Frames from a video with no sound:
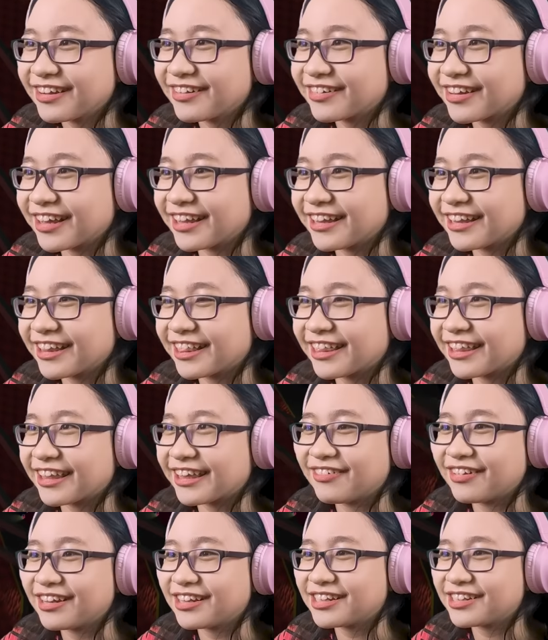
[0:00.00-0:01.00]
Okay, let's see.
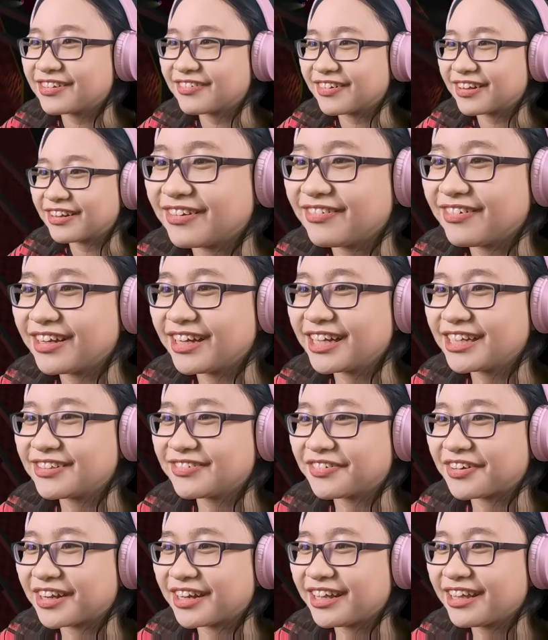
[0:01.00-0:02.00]
Which one? Which
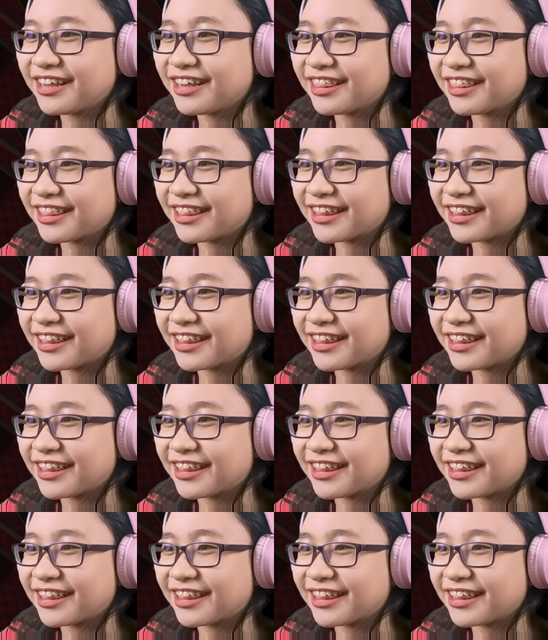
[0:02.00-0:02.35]
one is